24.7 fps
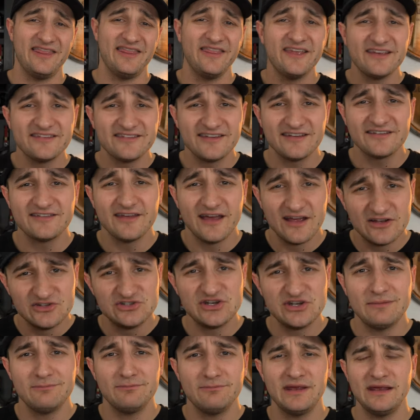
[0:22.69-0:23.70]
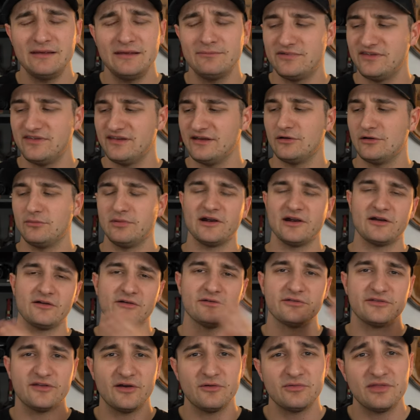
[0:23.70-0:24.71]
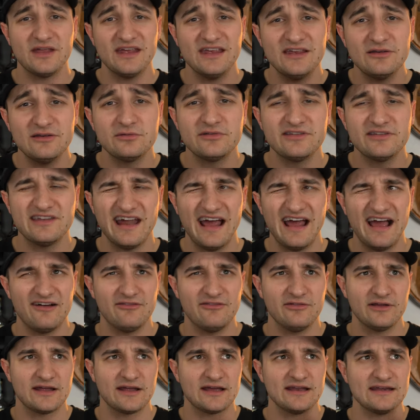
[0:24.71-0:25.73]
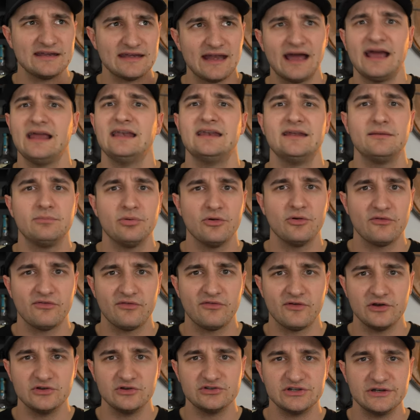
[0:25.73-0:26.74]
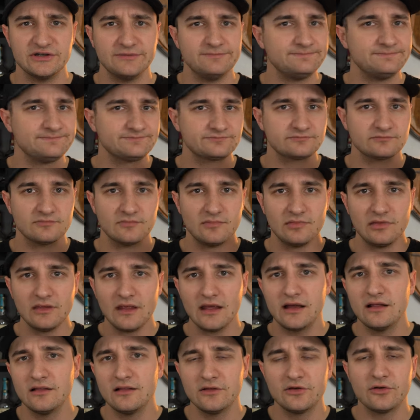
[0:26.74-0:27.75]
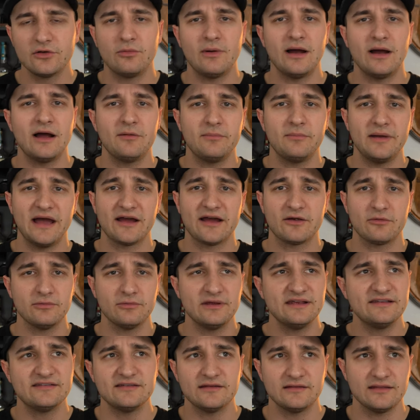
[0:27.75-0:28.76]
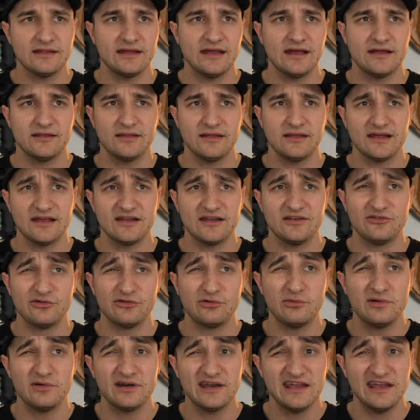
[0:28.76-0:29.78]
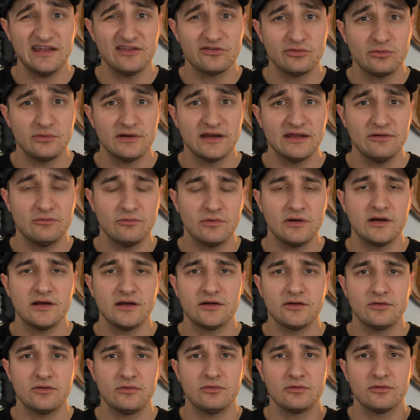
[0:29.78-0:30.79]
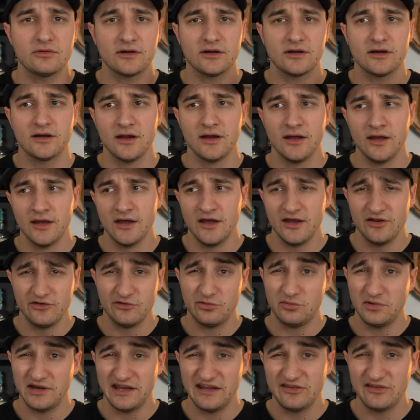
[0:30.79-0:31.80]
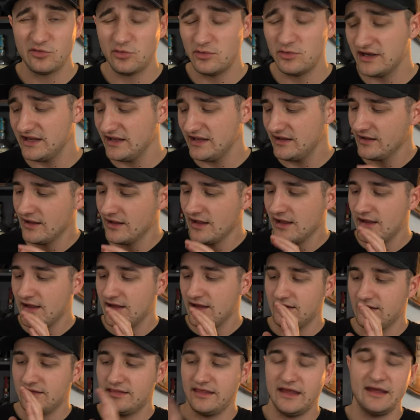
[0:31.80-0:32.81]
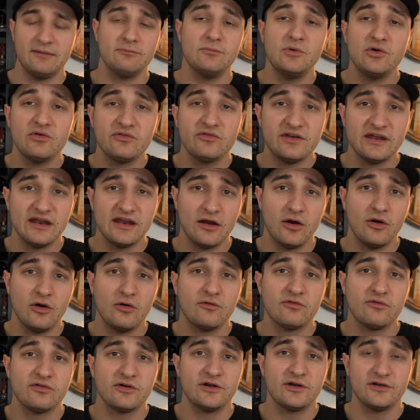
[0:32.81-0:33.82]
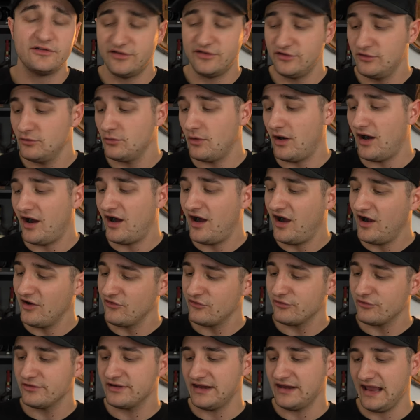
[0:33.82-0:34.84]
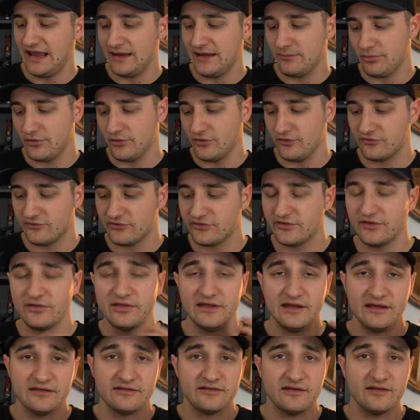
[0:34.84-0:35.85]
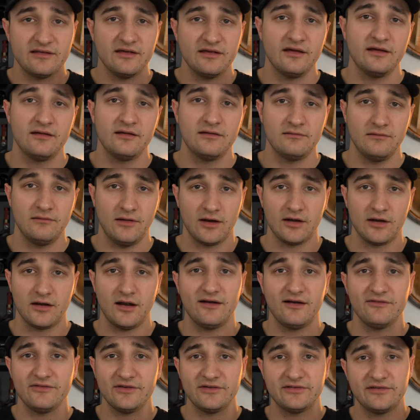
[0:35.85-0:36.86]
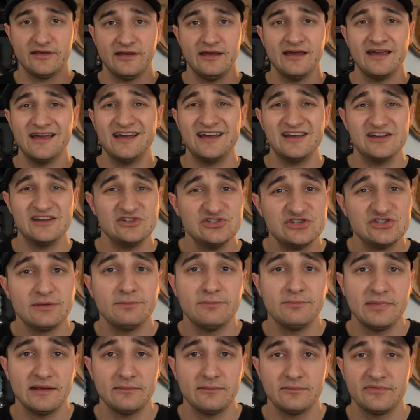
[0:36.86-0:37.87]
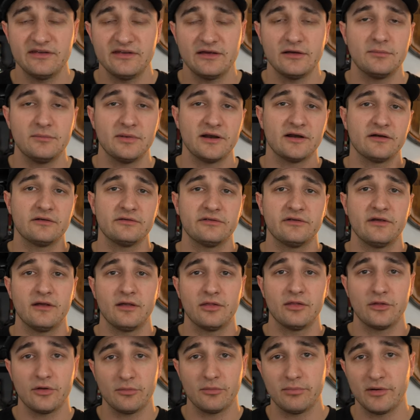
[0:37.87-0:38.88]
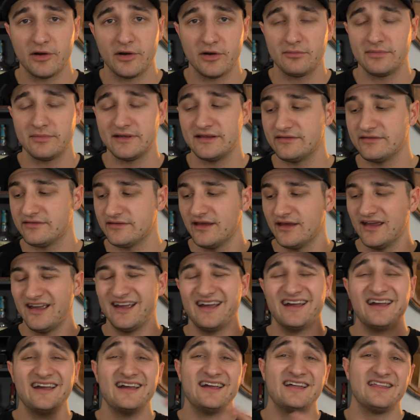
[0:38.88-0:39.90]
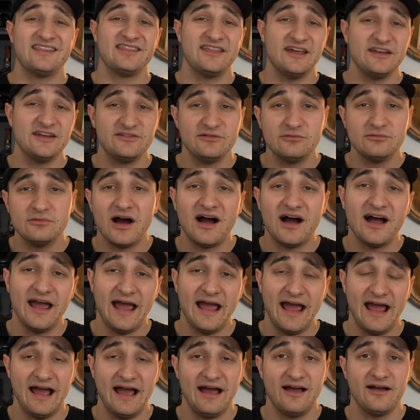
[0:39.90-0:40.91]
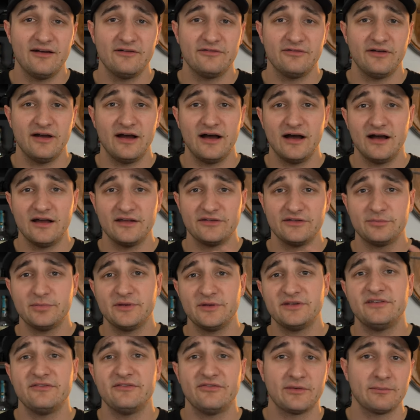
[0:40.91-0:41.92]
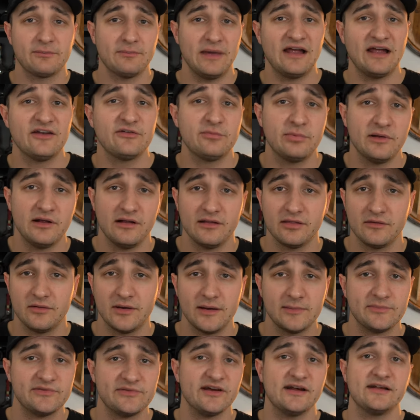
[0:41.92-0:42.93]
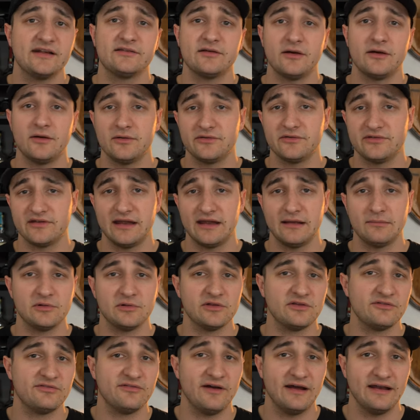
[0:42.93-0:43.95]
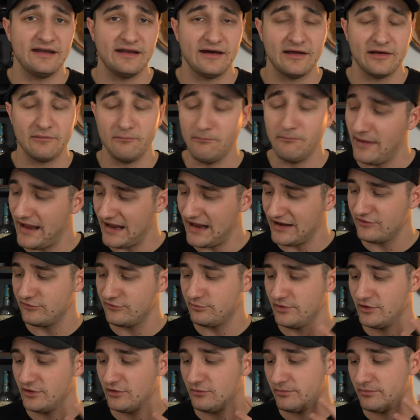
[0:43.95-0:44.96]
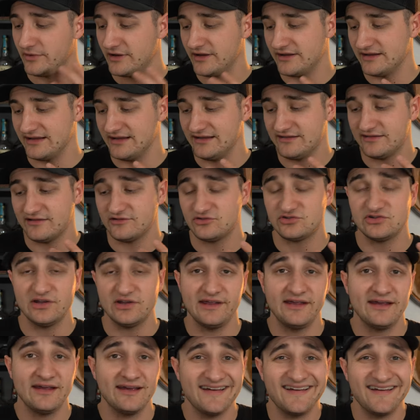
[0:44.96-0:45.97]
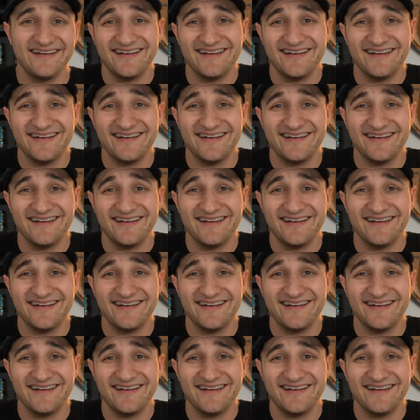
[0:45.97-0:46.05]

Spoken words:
And this is Jim Beam Single Barrel. So they used to have like a 90 proof version a little while back. Recently, I think in 2021 or 2020, they moved it over to 108 proof. So these are obviously Jim Beam single barrels. They're bourbons. They do not have a specific mash bill on the website, so I wasn't able to find out a mash bill, but essentially